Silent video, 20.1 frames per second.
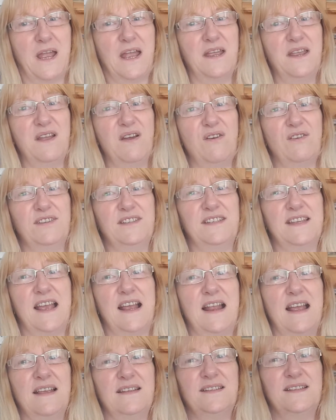a yard sale
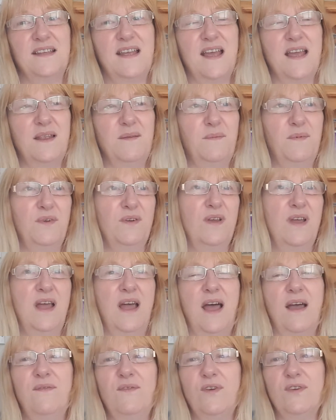outside, but
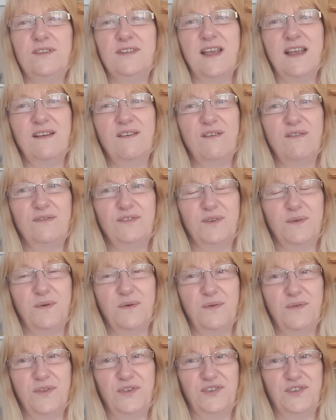I've got to hang on to
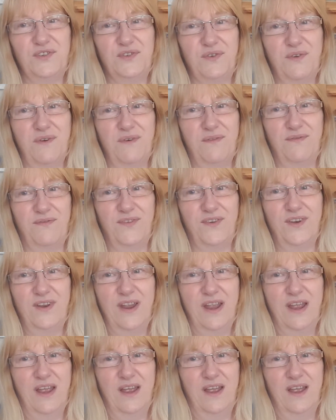all the stuff and